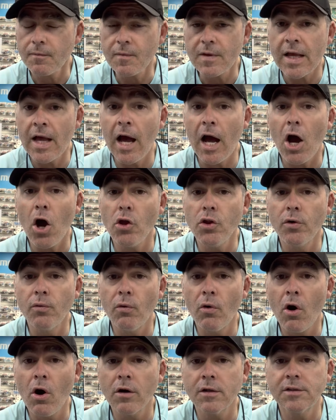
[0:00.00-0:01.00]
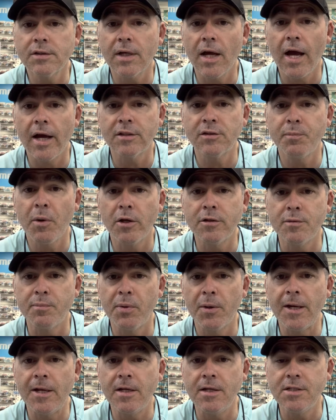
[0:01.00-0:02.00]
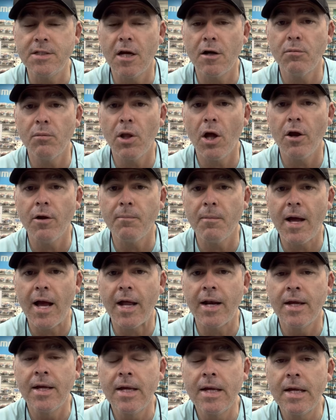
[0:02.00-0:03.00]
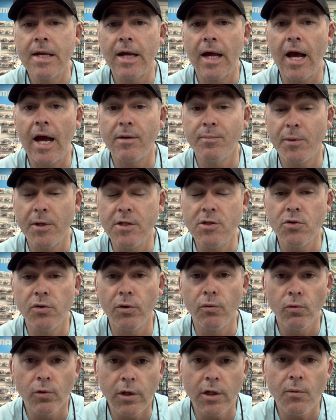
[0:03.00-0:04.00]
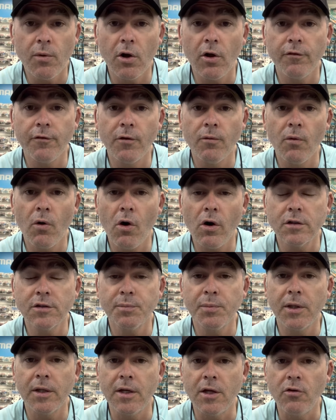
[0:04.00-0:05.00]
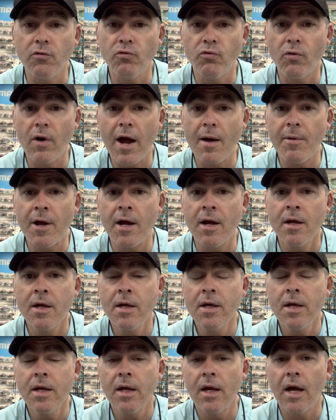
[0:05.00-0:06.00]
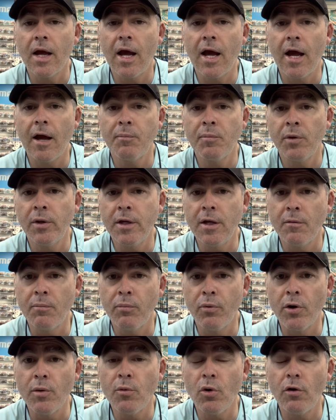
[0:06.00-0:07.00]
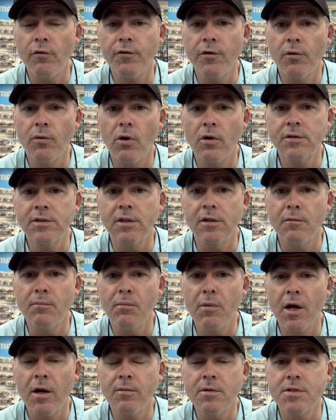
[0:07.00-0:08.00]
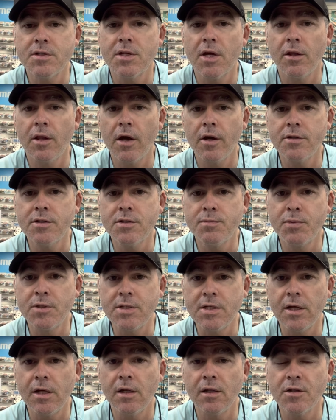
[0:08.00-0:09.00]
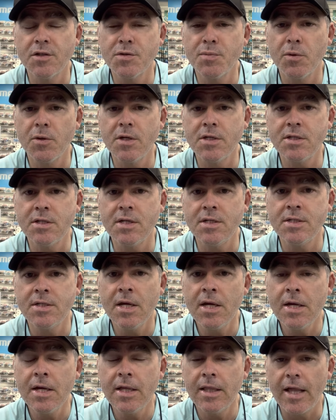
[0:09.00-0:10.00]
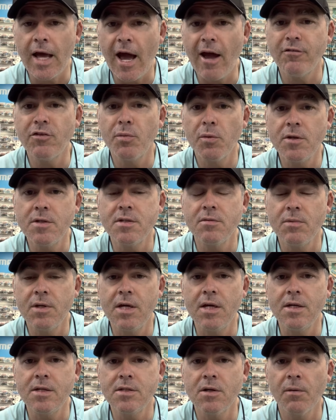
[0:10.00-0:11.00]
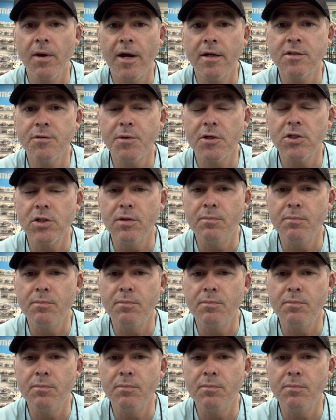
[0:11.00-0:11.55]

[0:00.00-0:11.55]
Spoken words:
On the rocks, spoke to Pete and his young bloke, Matt. Been doing really well off the rocks, plenty of drummer, plenty of brim off the rocks at the moment. So those particular species, there has been some kings around, especially